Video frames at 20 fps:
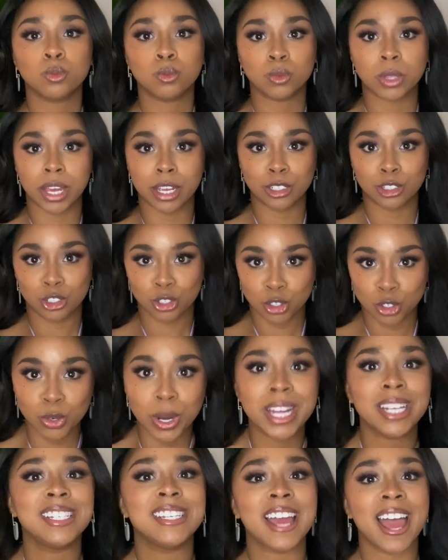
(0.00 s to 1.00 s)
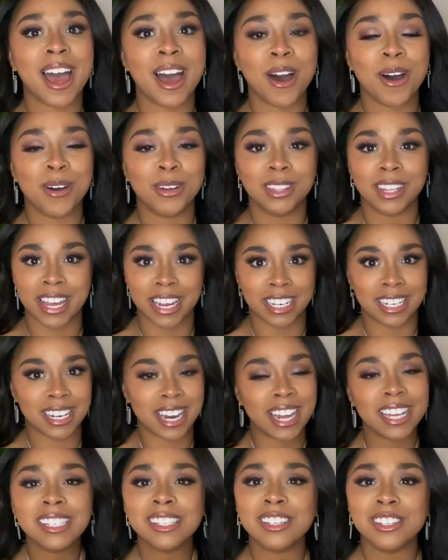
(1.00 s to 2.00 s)
like straight down, like
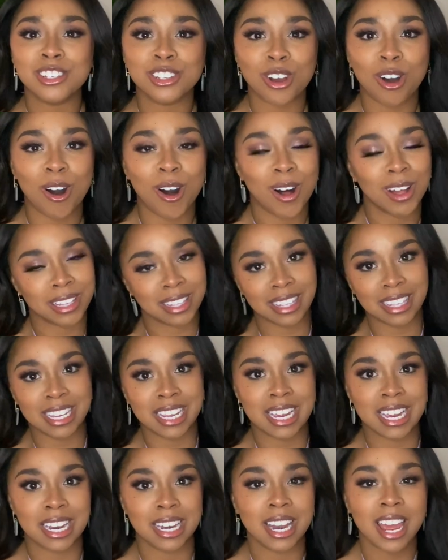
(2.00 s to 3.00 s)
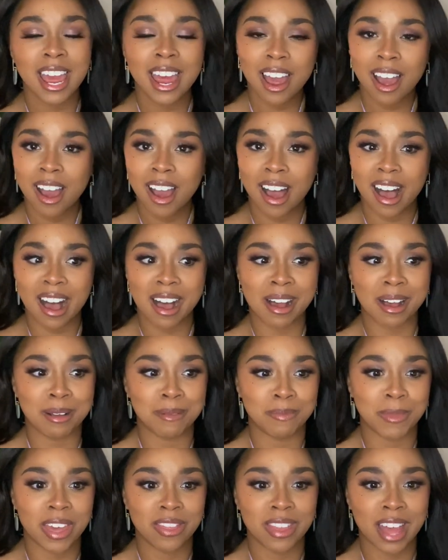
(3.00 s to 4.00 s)
nice and tall and lean,
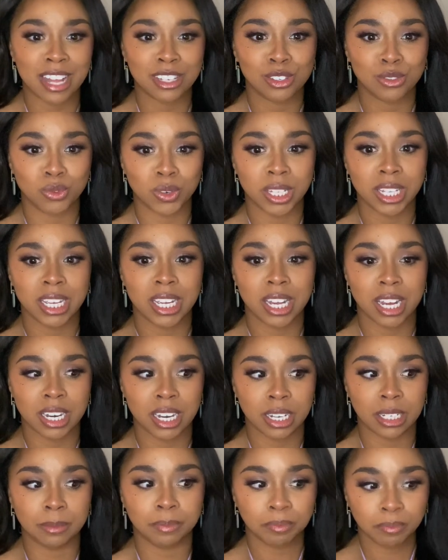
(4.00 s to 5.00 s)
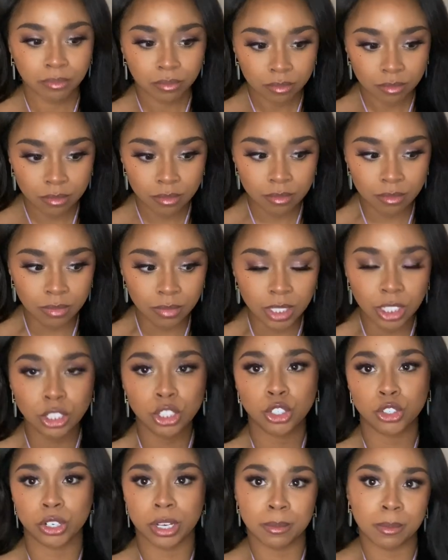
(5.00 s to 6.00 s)
um, and that's really gonna
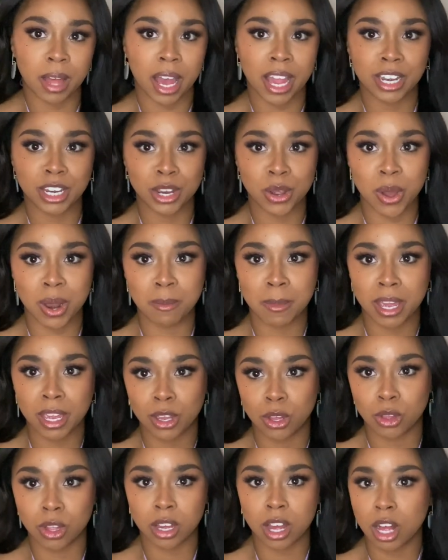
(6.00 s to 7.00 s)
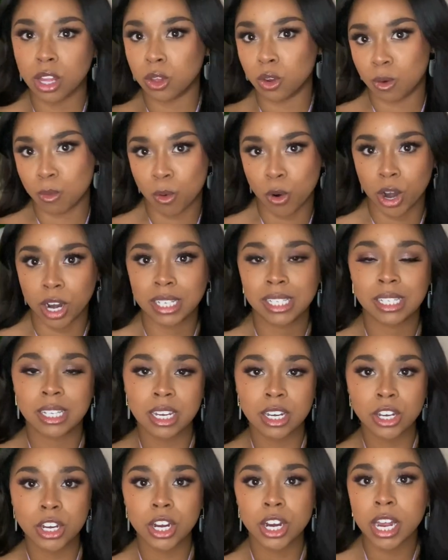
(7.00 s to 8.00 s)
streamline you and make you look a little more
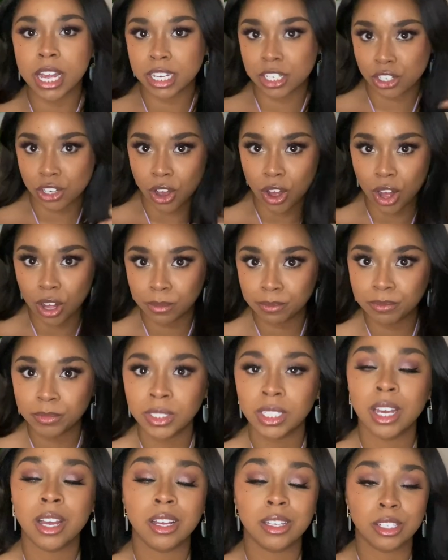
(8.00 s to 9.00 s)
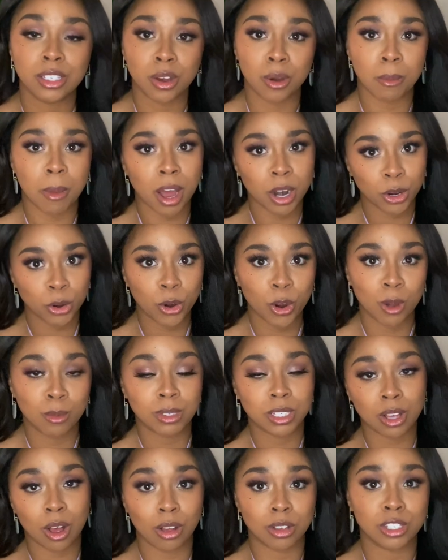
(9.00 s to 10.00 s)
slender and tall. So monochrome
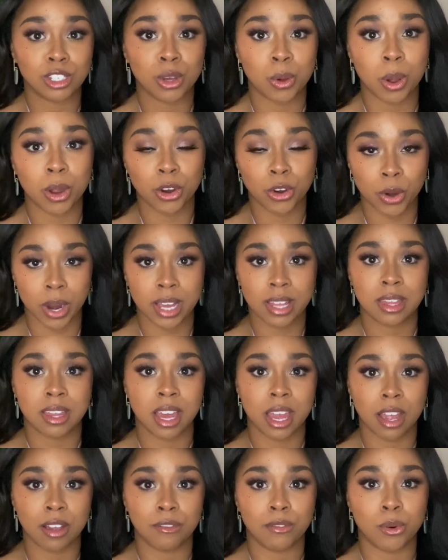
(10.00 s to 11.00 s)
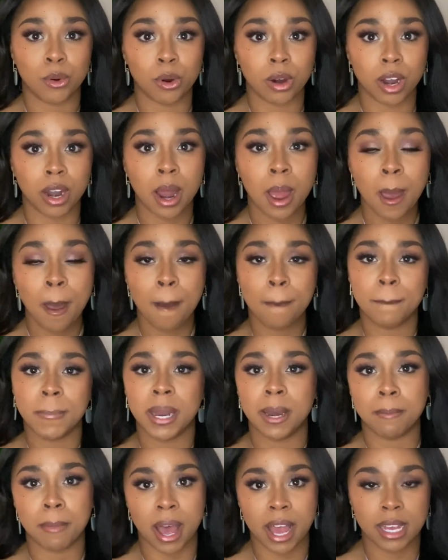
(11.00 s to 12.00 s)
is also a great thing for
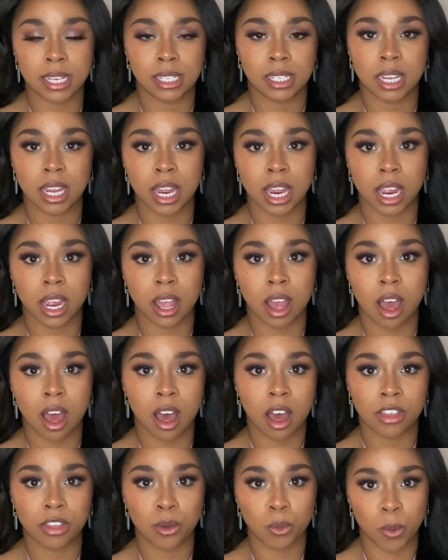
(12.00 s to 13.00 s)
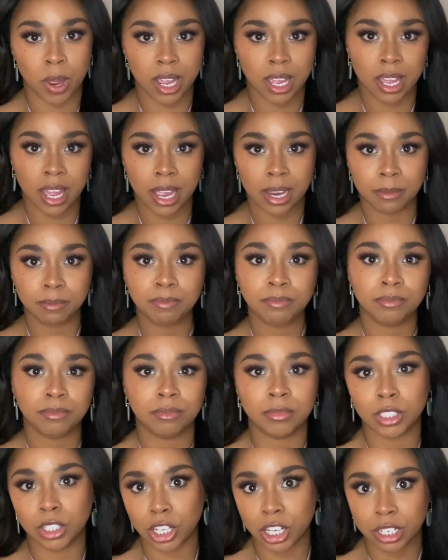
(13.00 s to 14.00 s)
minimizing uh, the weight gain
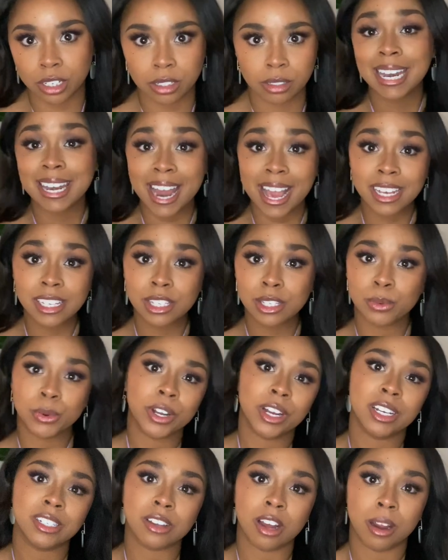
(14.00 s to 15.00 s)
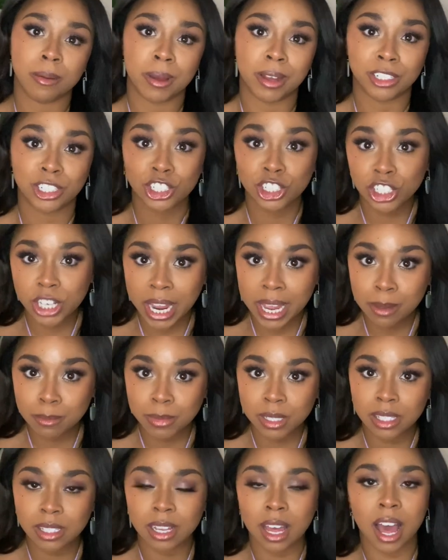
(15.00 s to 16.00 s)
look. Next, we're going to talk about
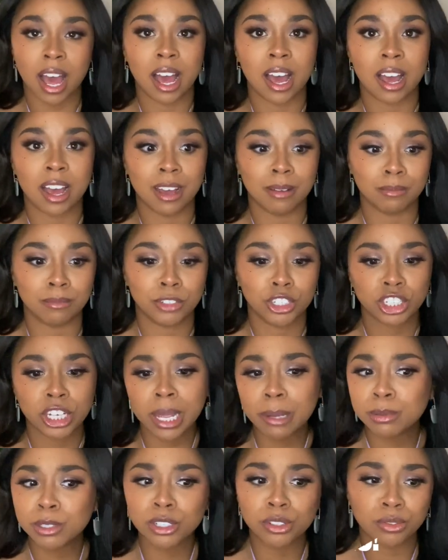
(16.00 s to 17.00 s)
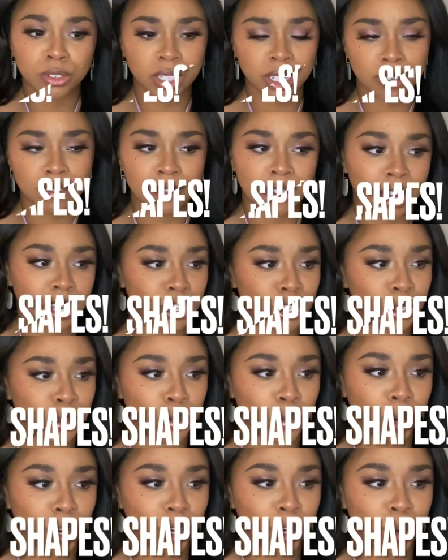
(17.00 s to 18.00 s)
shapes. Um, shapes are really fun to
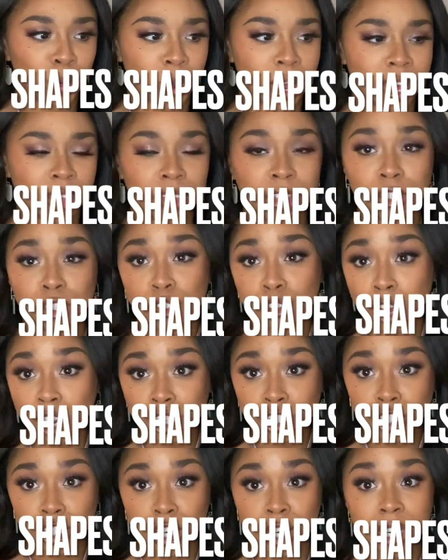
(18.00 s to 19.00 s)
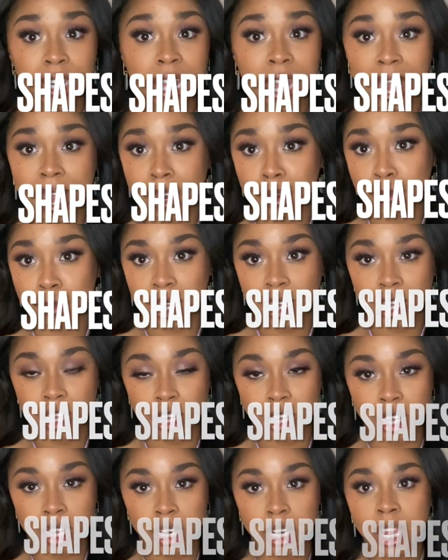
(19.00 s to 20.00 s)
work with. Structure can be
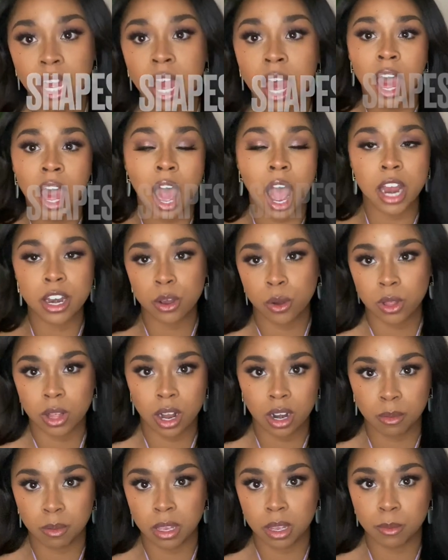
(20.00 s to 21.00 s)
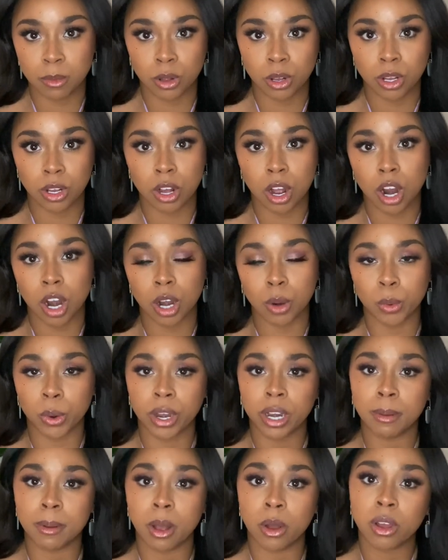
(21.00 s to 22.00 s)
good. I know a lot of people are
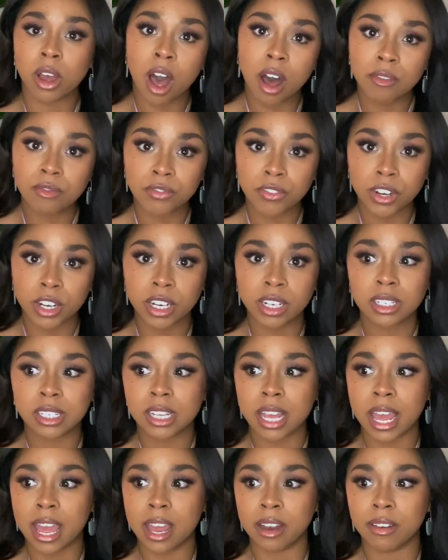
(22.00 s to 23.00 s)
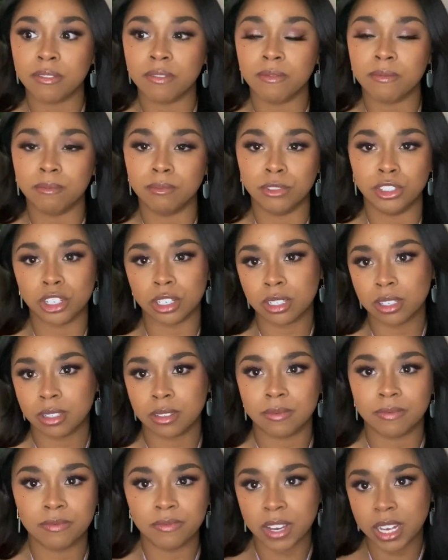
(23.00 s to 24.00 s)
worried about comfort and just
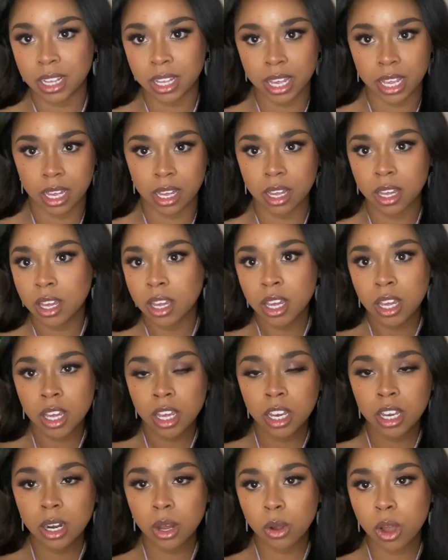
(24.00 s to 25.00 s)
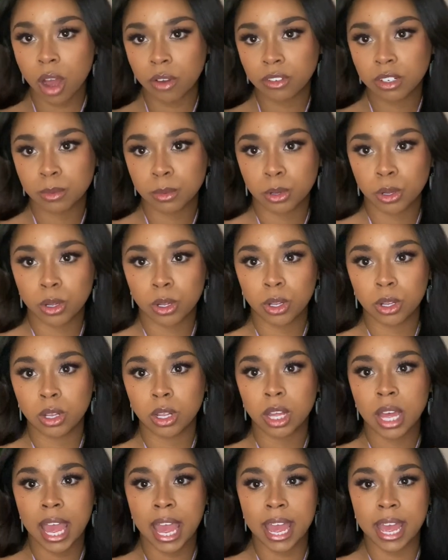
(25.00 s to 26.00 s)
feeling, you know, comfortable
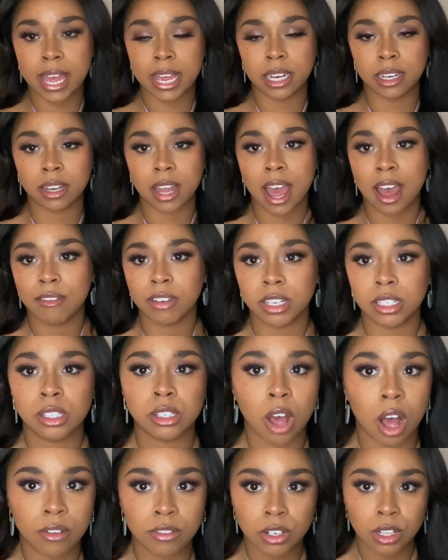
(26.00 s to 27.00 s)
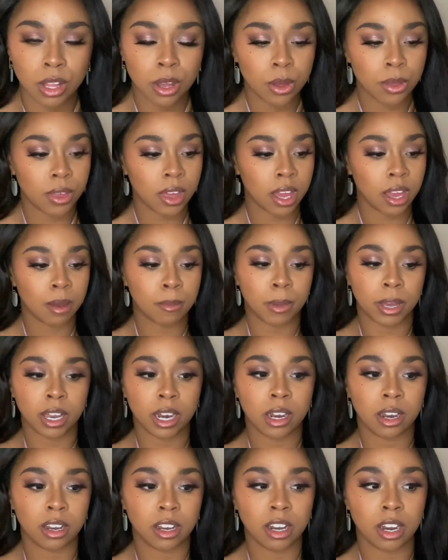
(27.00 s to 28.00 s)
and having soft clothing,
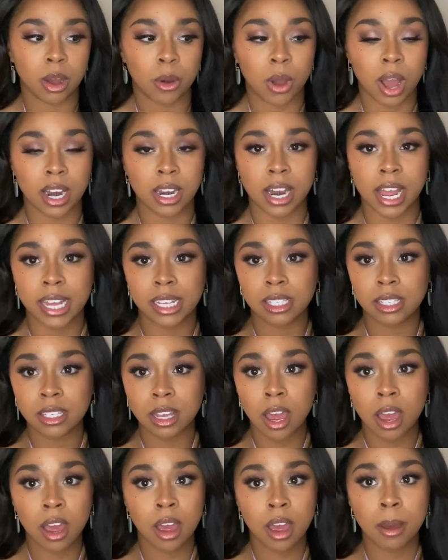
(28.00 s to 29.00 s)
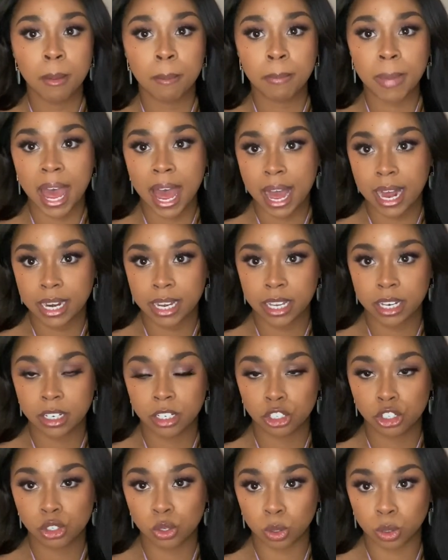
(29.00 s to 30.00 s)
but, you know, a nice
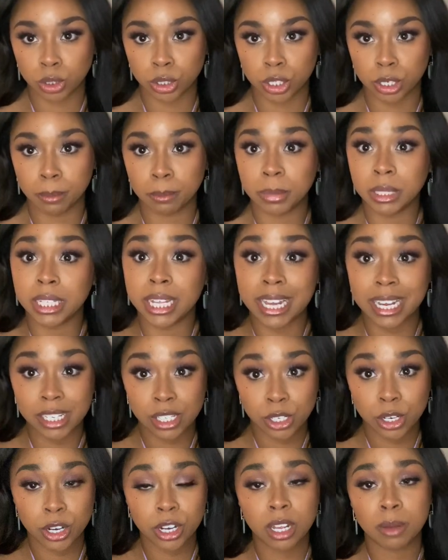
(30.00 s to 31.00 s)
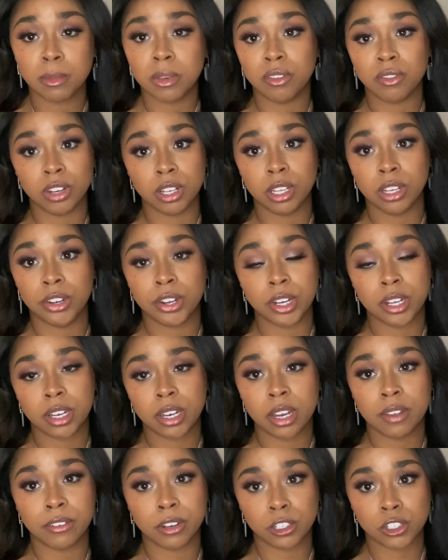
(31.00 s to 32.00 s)
padded shoulder blazer can be really good
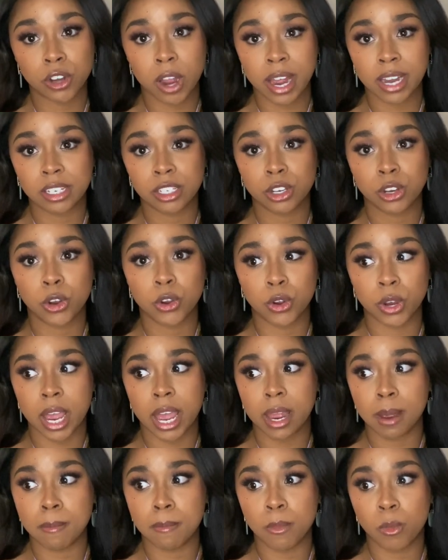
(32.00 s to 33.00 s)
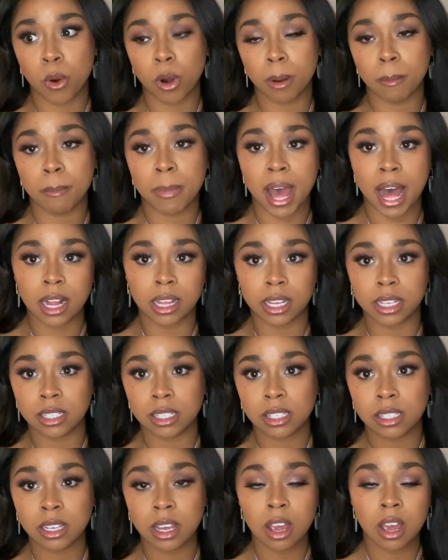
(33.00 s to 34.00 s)
if you're trying to create more
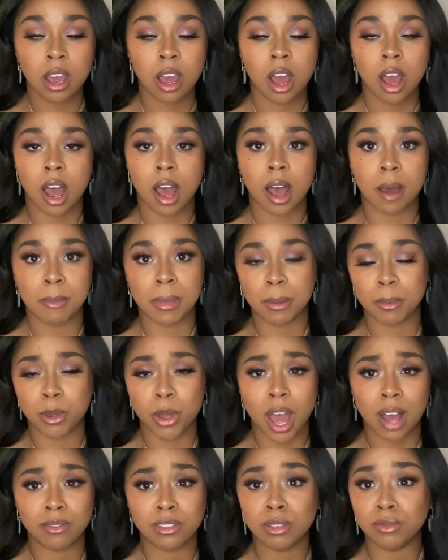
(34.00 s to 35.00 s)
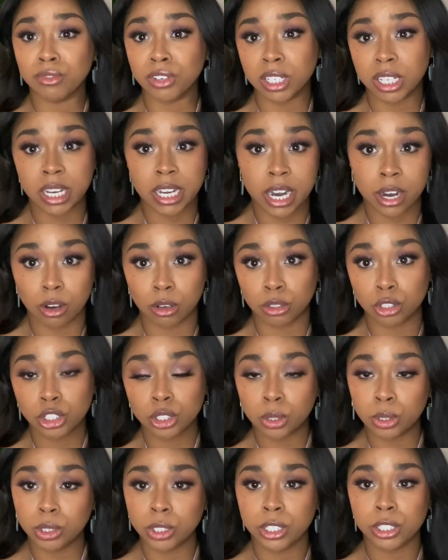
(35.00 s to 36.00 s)
balance. Um, maybe you have some really narrow
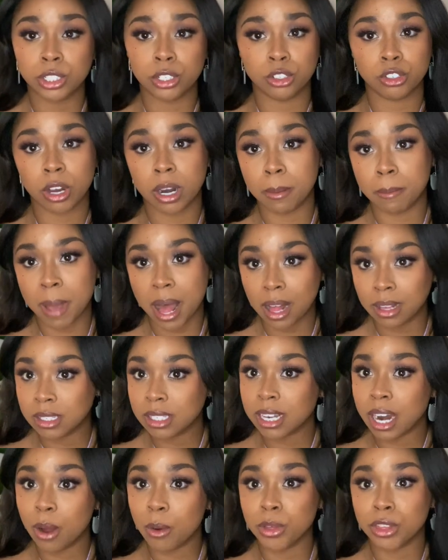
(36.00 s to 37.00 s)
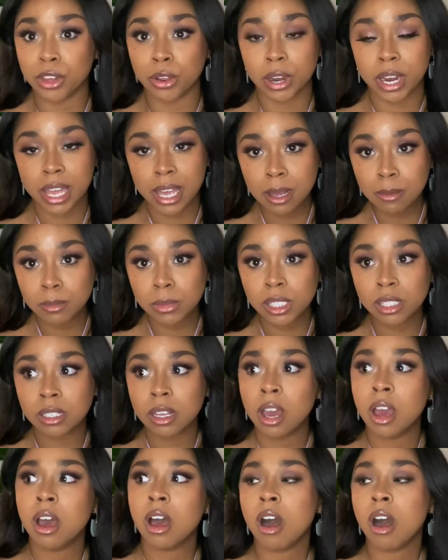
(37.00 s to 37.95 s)
shoulders and you're trying to balance it out with your hips.